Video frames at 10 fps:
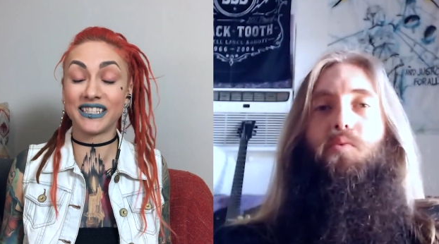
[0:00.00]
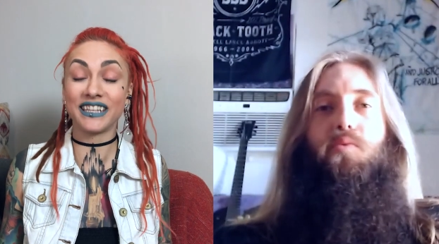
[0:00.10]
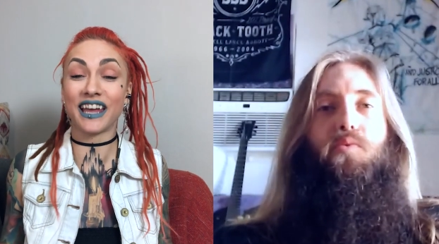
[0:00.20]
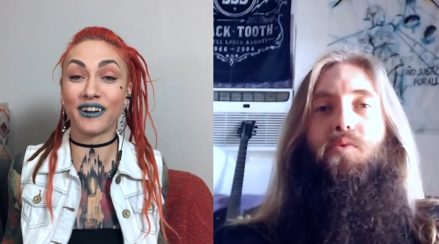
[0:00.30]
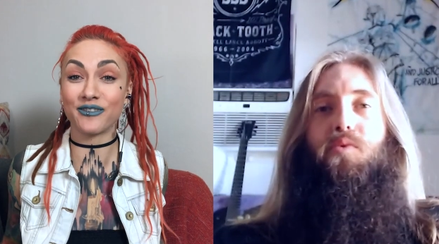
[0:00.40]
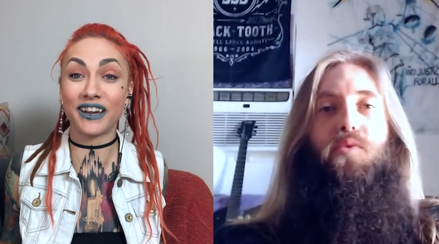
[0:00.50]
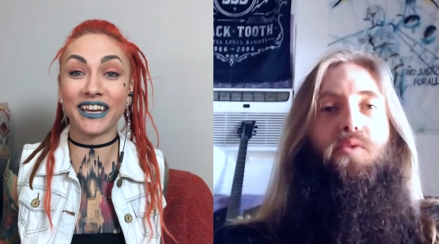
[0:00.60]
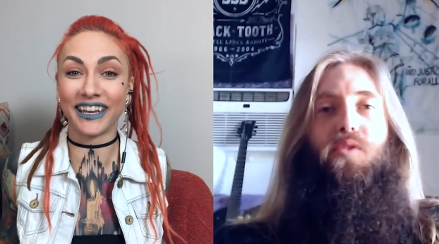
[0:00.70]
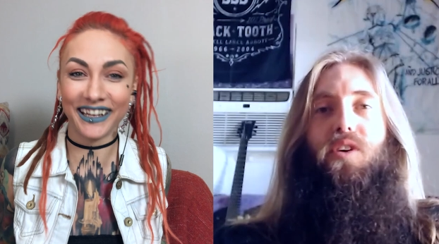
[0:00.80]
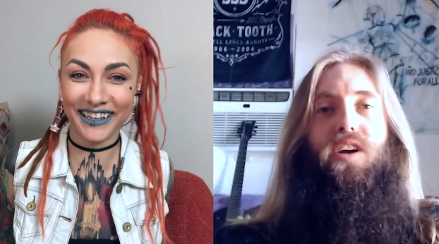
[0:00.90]
Speaker 1: to see that
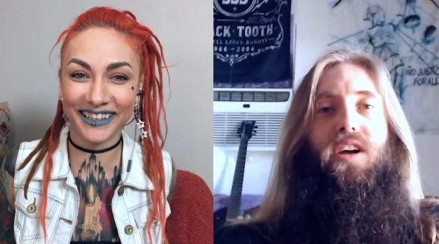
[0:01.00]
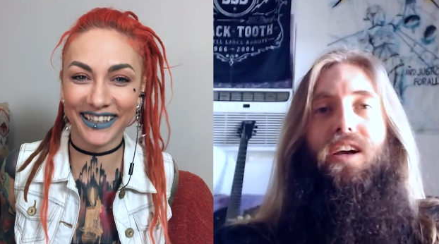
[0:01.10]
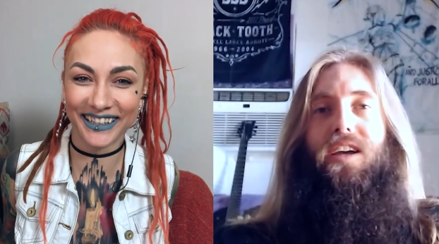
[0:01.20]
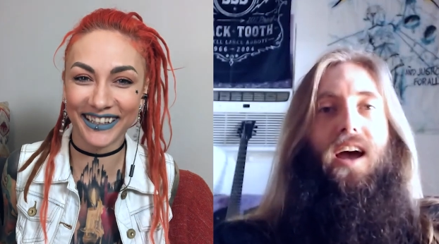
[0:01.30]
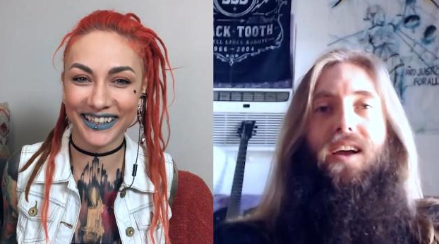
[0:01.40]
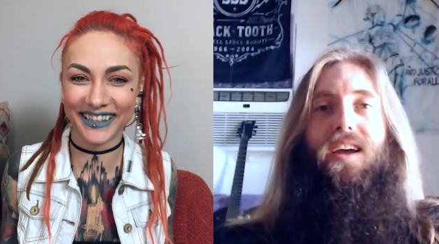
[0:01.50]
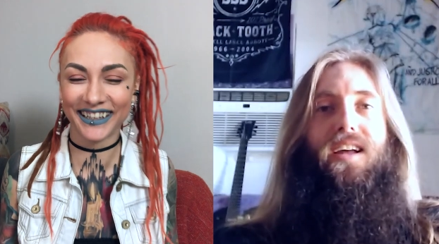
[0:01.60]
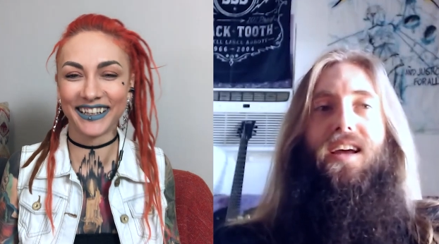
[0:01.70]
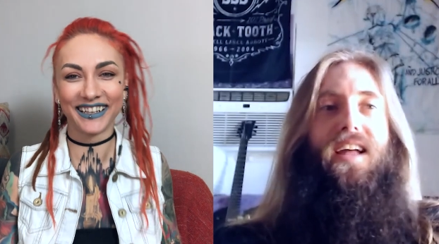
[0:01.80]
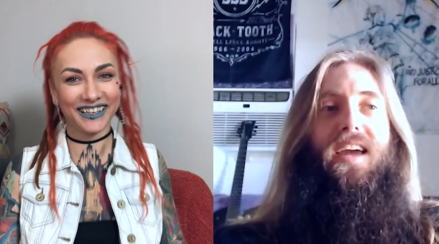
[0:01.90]
already. yeah,
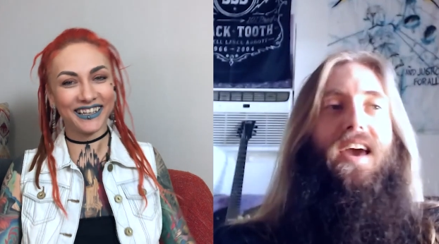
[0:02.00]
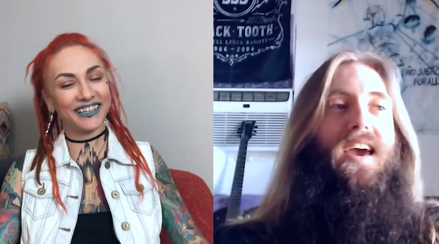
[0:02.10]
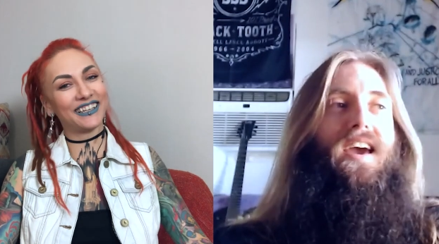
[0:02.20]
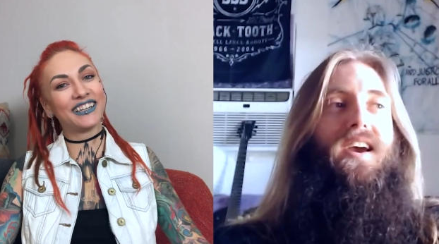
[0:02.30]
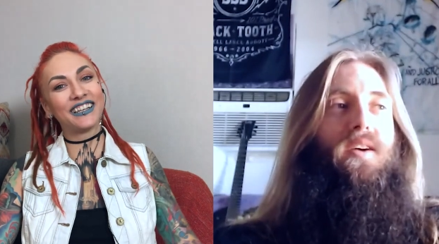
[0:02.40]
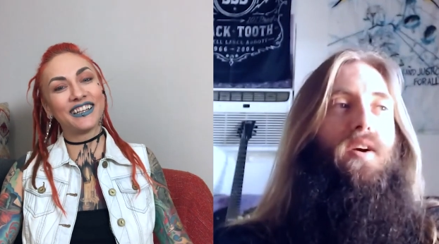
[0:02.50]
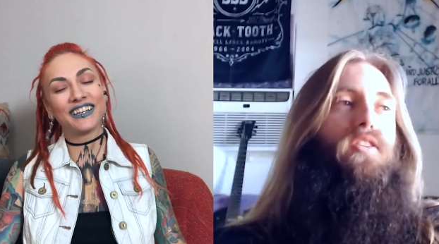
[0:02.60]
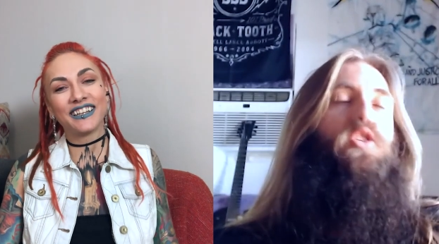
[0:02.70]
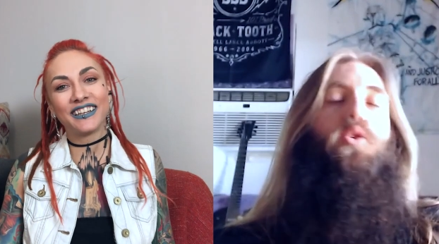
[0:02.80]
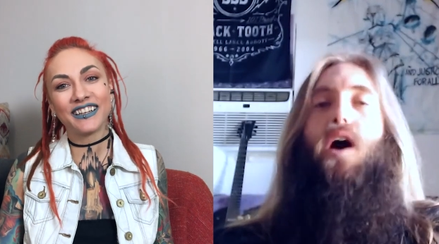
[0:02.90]
Speaker 2: yeah, like we
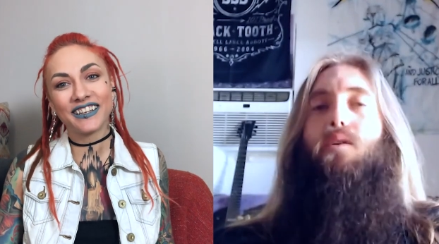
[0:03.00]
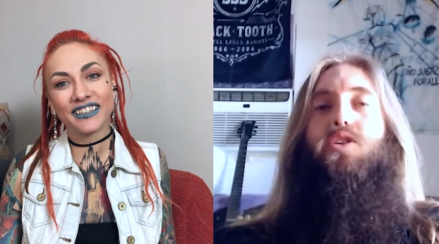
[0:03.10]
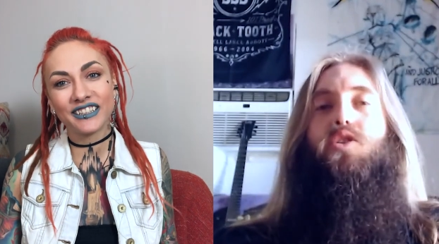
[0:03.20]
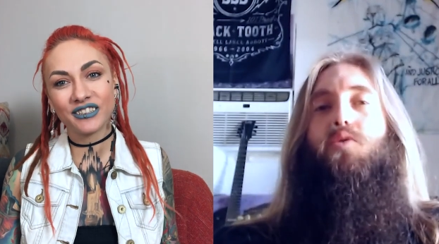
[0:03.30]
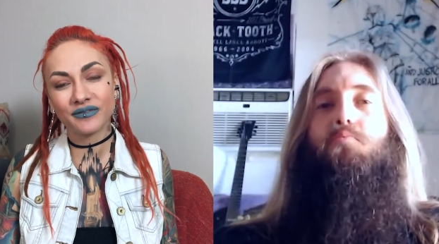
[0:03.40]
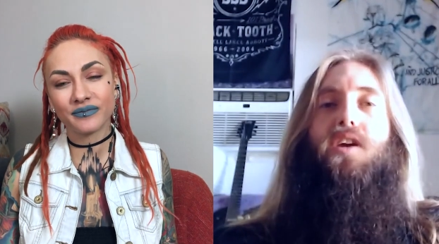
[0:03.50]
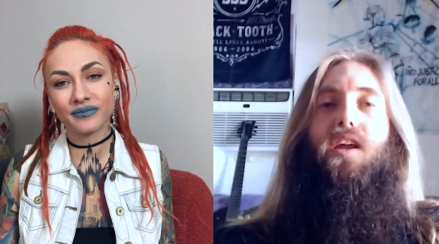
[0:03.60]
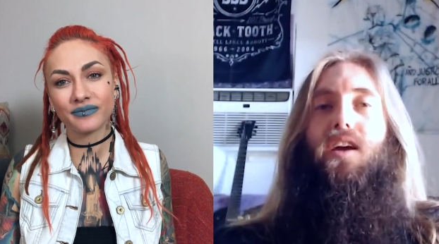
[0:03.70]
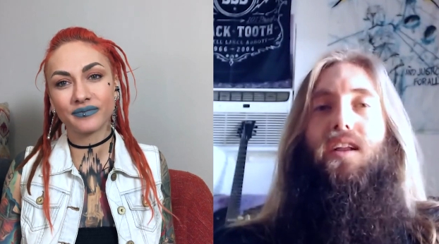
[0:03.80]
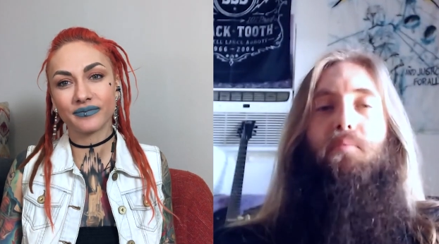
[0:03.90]
have a two-hour Zoom
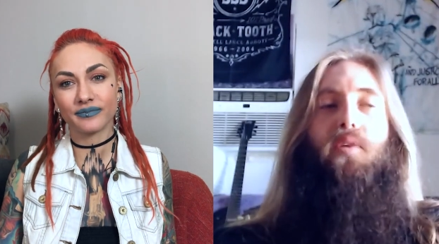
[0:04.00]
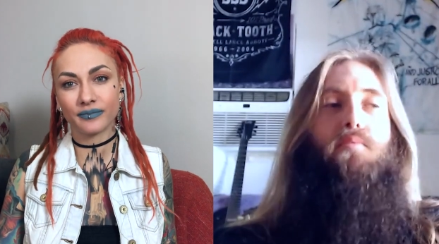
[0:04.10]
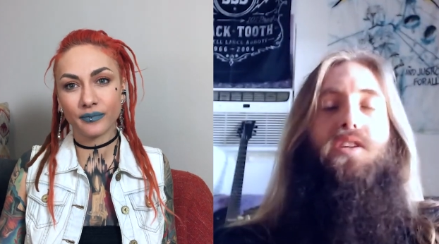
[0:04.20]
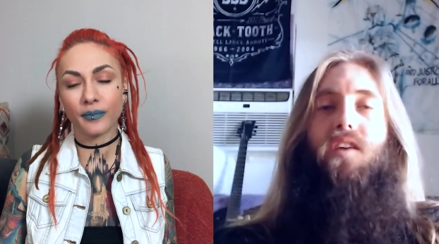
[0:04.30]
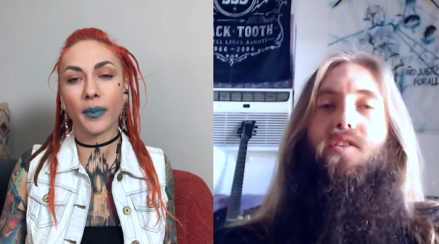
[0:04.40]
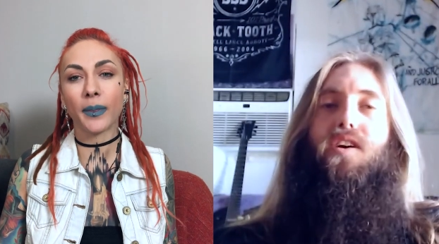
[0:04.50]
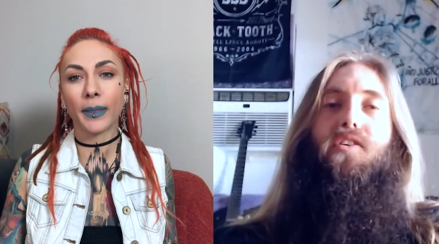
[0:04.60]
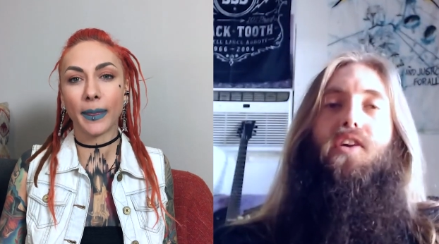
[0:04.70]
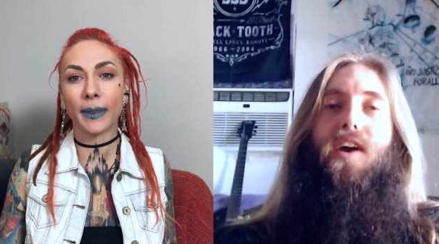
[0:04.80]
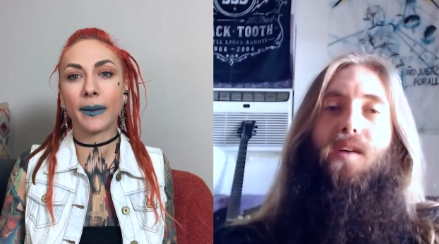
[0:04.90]
meeting, like pretty much every
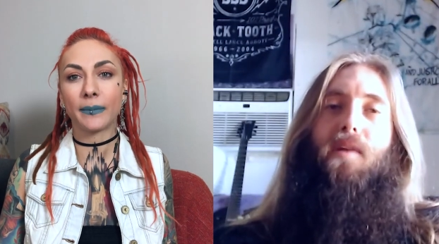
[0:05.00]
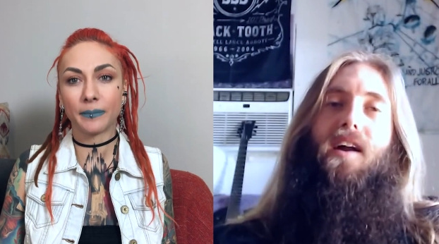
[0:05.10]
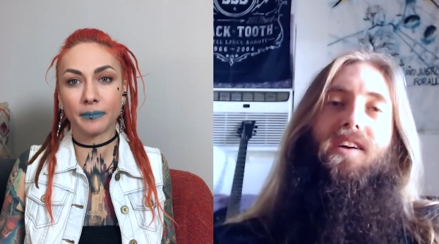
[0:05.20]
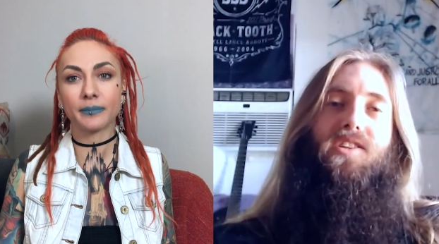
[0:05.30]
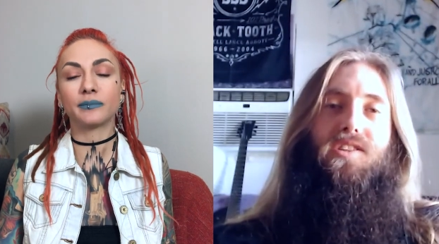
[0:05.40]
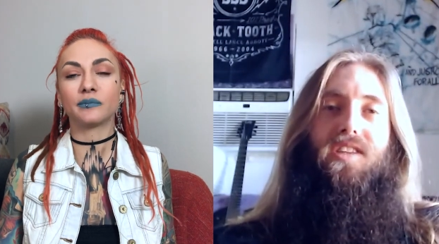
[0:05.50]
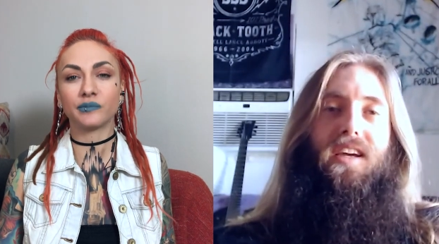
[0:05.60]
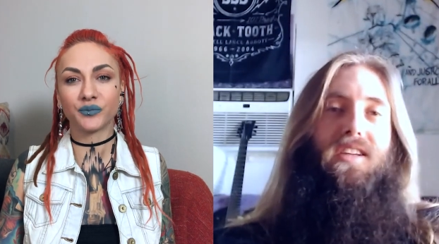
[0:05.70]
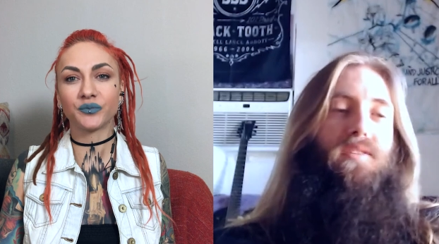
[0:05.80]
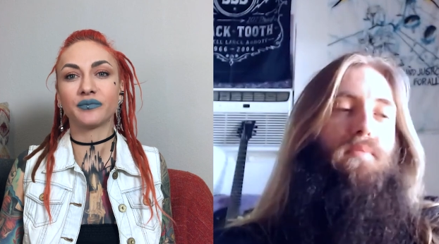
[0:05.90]
other day about it, just mm-hmm.
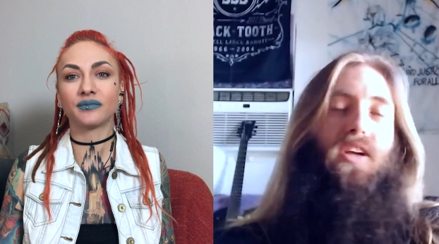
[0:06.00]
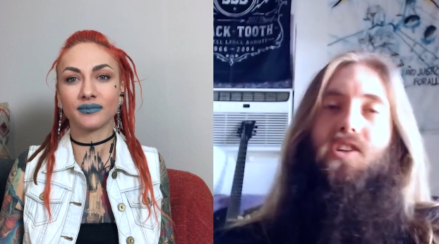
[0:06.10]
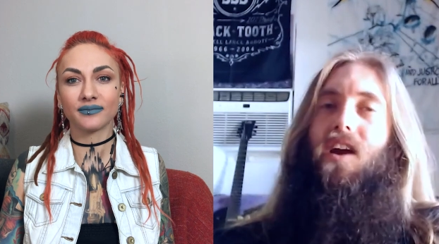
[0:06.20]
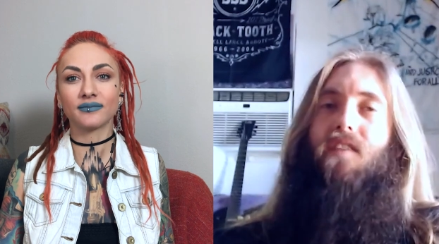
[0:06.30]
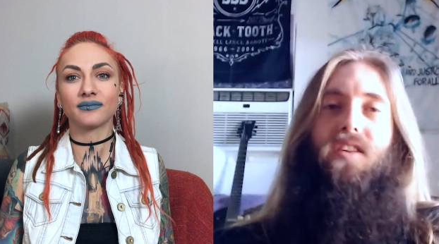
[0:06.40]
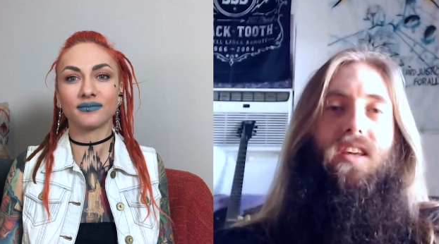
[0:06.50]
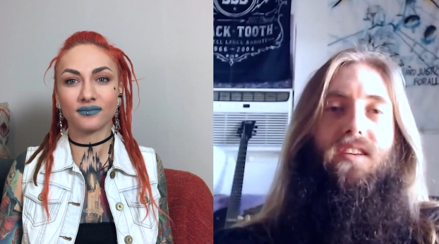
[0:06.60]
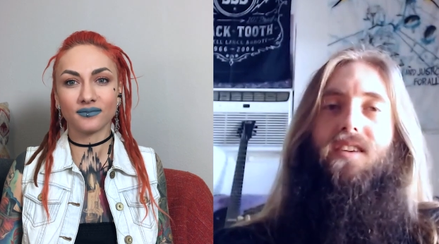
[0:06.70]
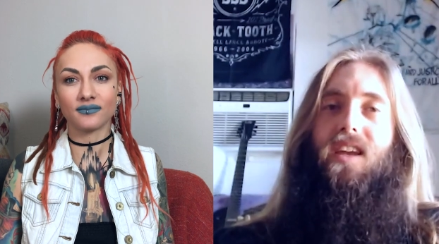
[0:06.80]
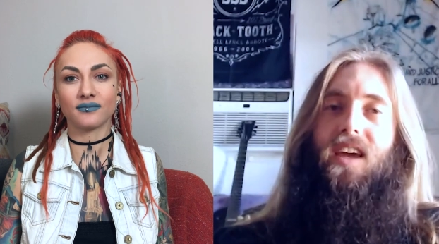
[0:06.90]
like to make sure
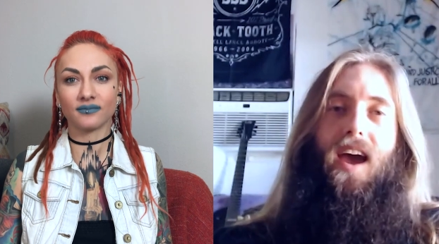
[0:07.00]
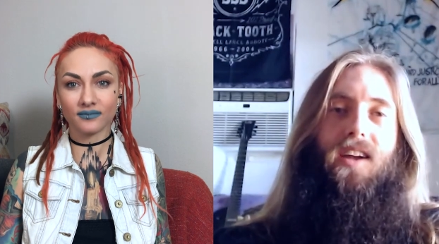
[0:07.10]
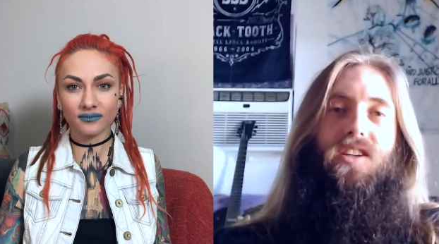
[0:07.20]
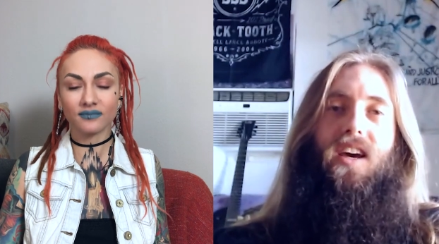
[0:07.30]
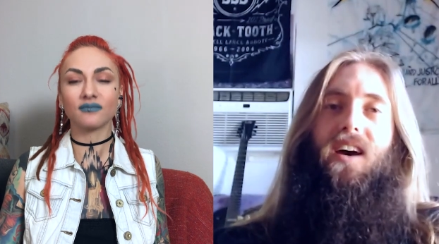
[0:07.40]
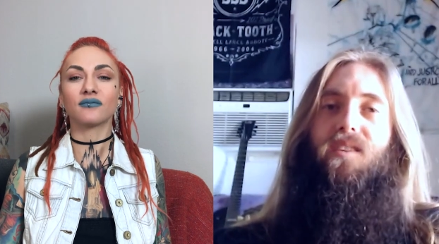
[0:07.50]
everything is getting hashed